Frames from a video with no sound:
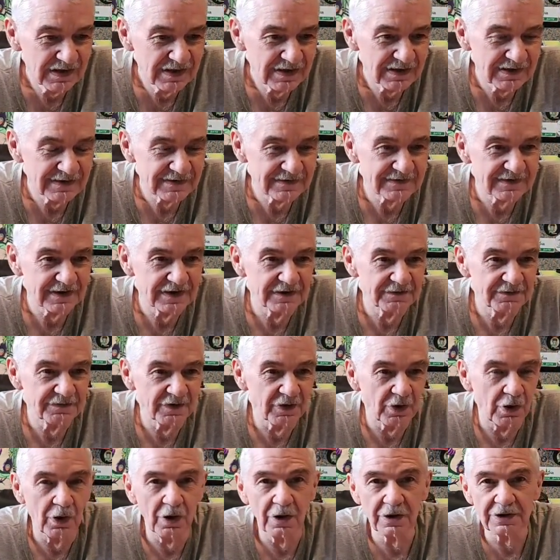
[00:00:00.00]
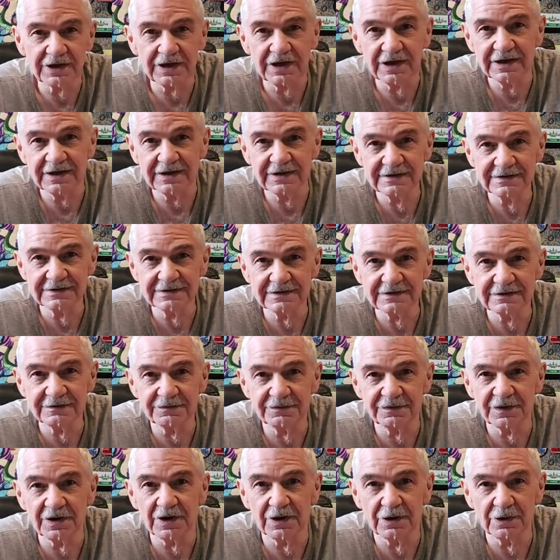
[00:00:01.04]
Instead of all kings and
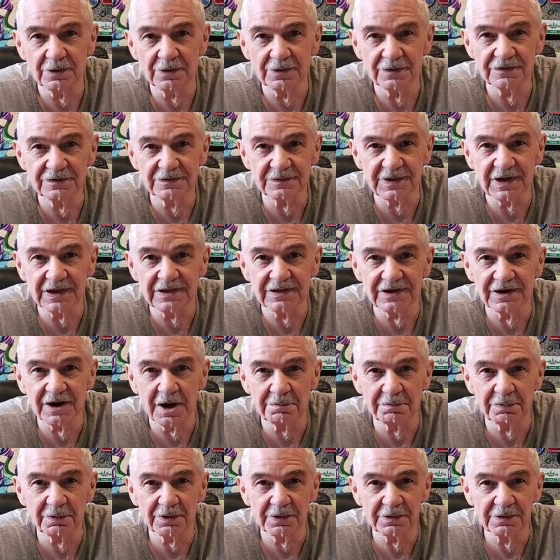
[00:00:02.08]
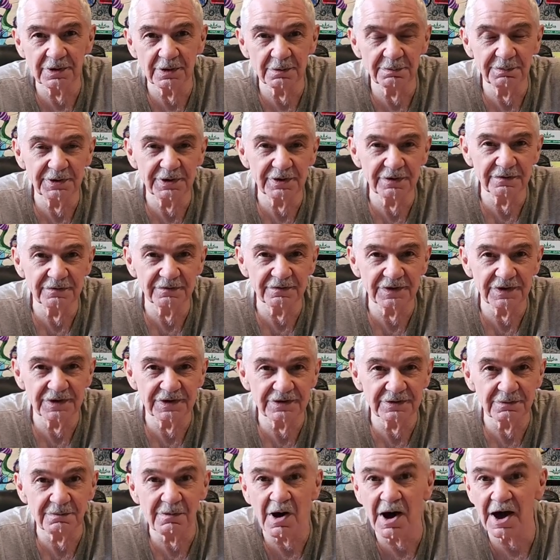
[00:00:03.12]
pharaohs, we ended up with a little bit of
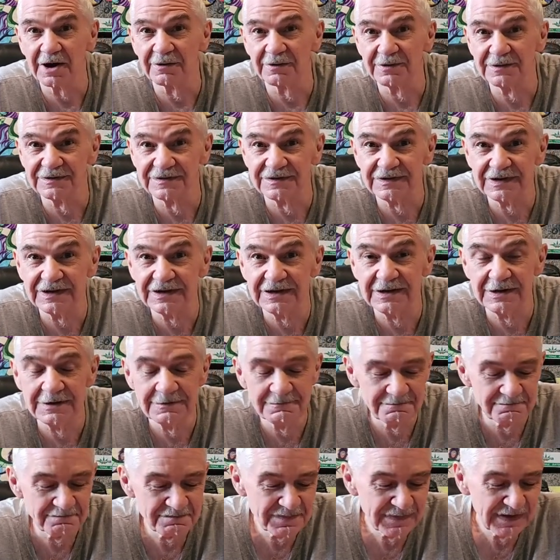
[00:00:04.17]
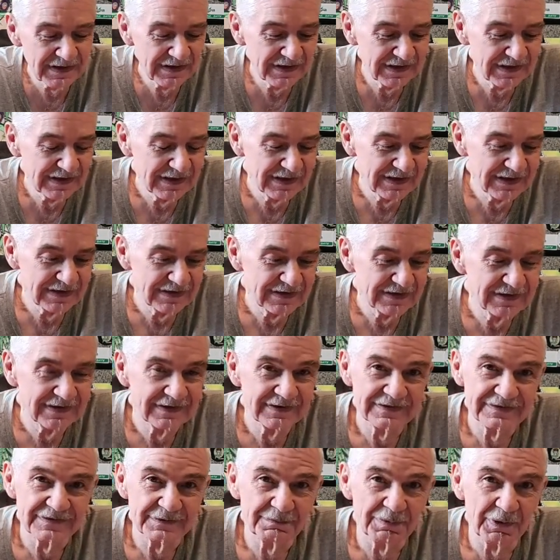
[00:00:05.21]
democracy,
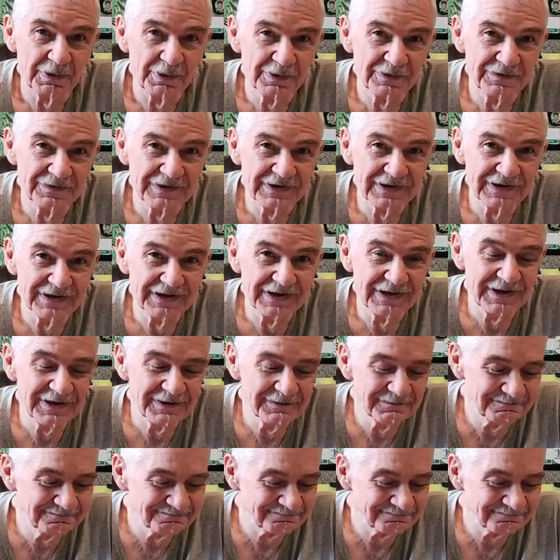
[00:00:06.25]
supposedly.